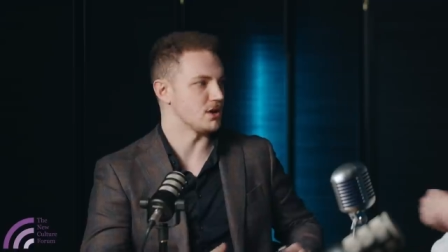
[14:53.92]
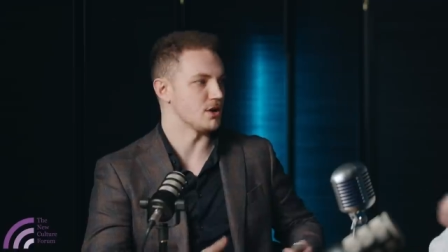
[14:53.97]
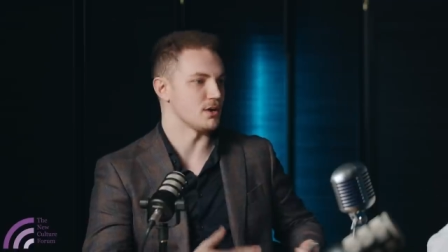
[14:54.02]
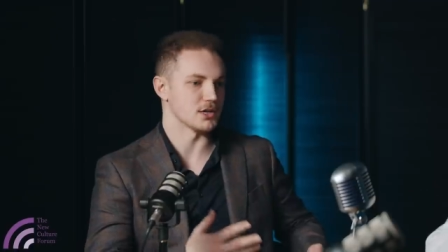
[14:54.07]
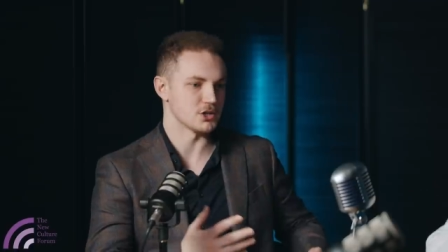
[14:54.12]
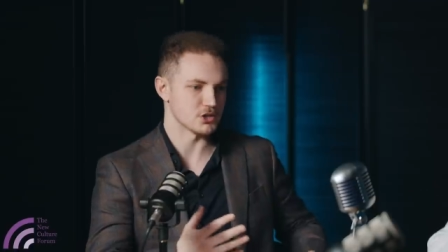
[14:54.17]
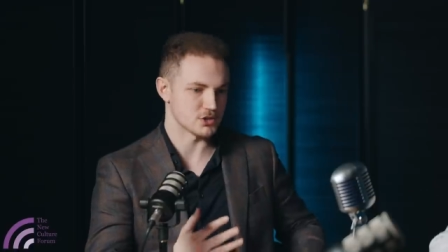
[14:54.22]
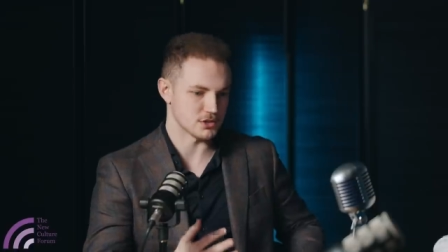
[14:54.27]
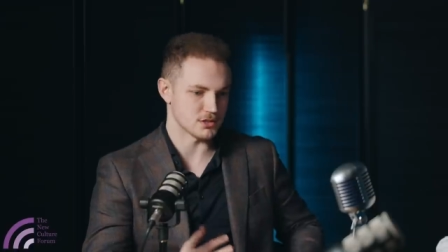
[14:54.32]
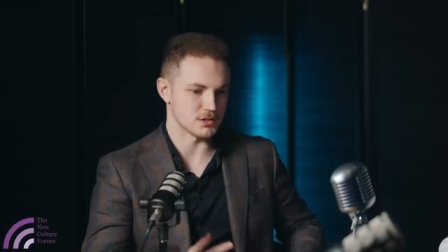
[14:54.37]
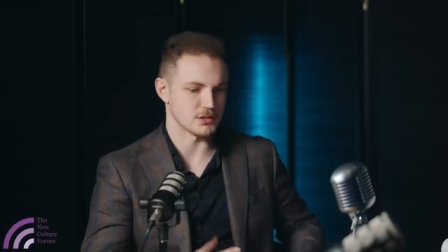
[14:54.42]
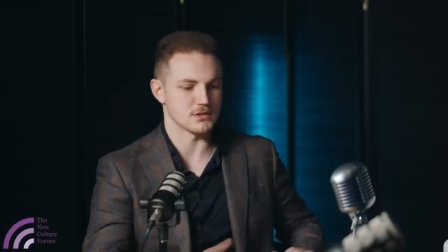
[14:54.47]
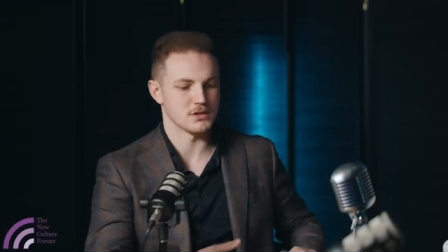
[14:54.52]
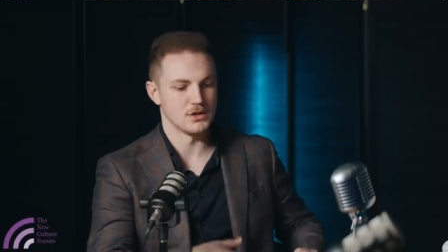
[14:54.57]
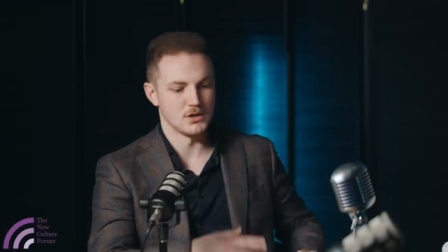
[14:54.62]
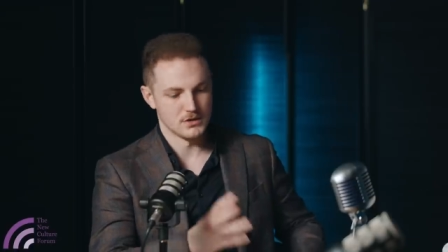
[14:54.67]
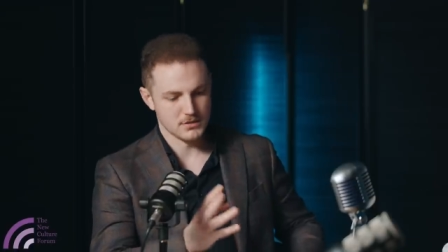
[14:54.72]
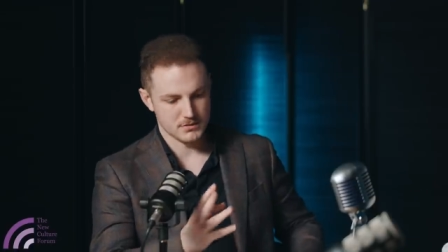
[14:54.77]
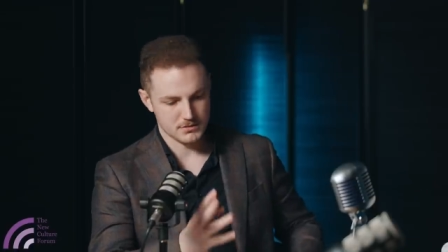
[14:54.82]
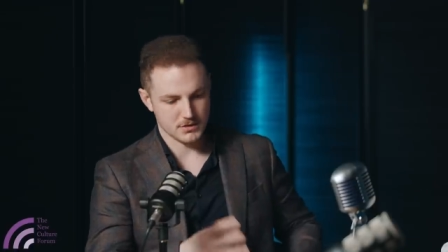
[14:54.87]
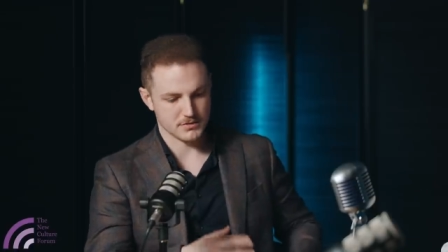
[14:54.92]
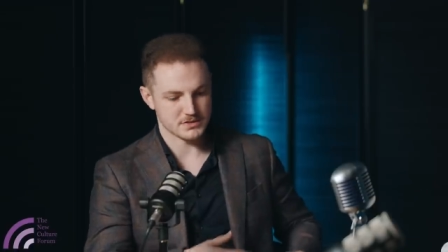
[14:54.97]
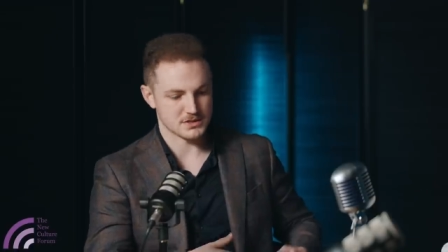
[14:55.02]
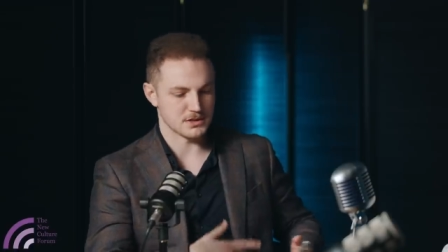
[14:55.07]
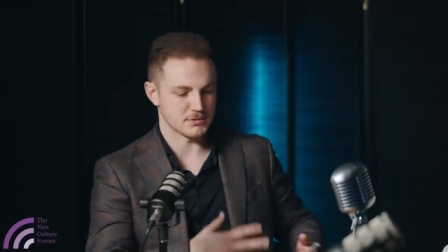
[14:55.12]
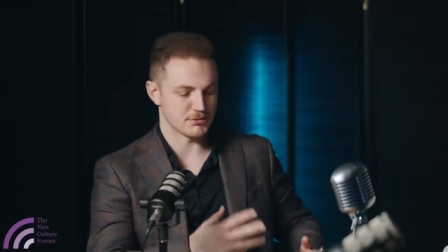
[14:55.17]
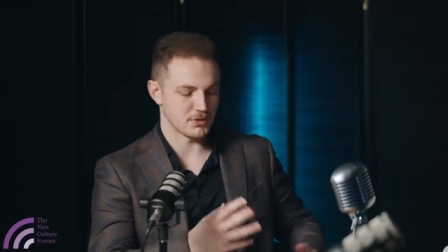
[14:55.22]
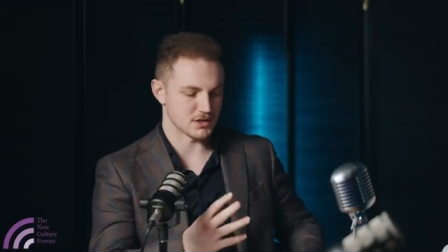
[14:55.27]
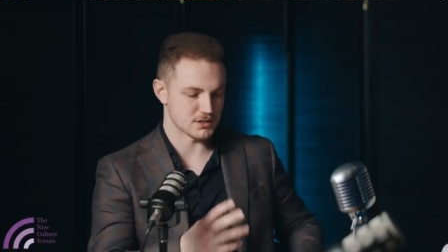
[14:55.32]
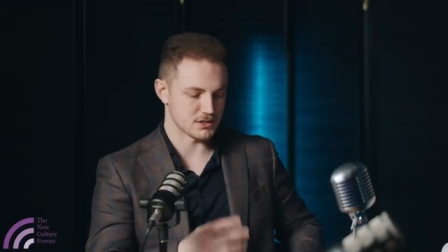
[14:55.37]
coalition, and obviously
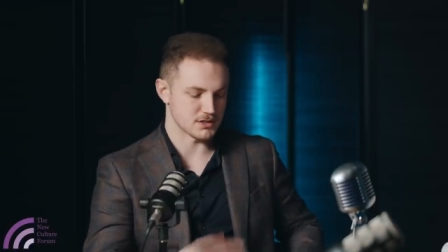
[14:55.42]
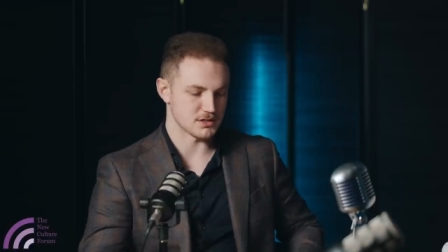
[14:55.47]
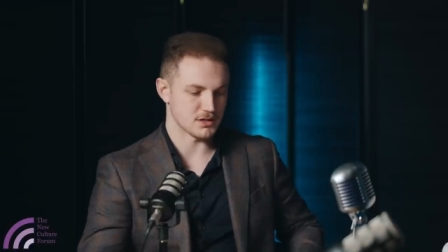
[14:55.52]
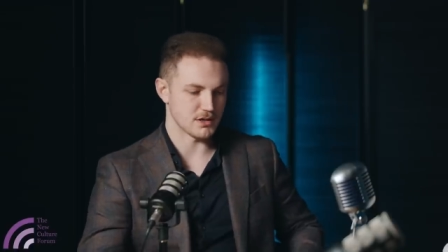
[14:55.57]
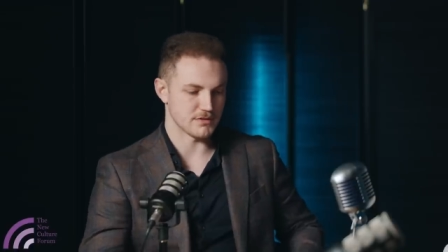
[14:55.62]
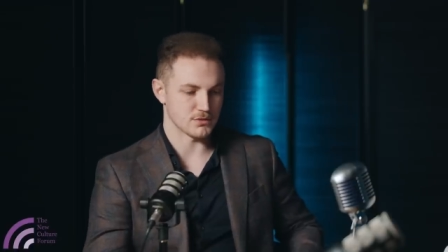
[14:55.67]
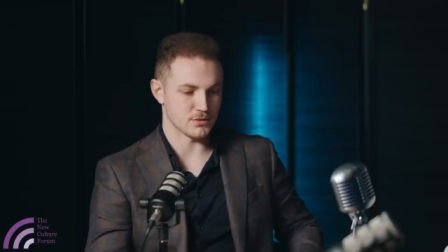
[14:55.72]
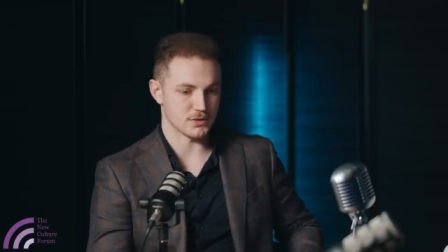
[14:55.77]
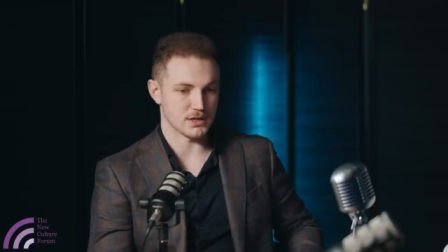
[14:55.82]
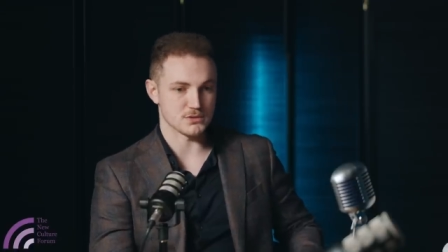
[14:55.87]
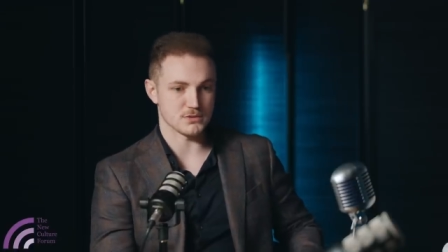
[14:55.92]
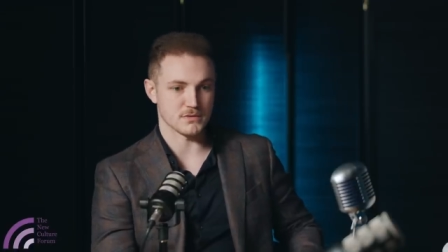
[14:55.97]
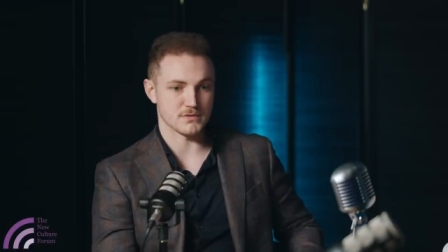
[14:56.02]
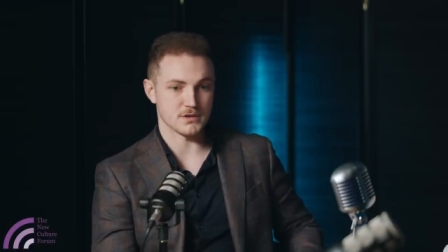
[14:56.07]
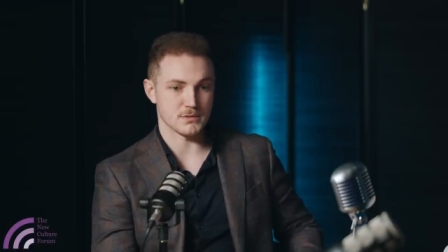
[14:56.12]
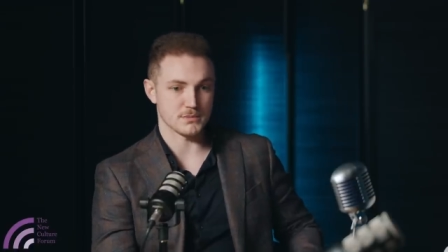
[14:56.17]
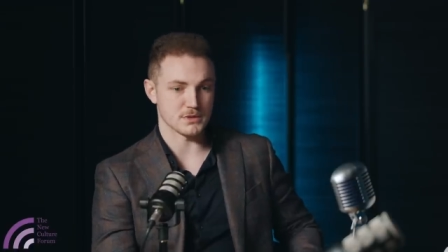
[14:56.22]
the Brexit stuff and all that sort of thing.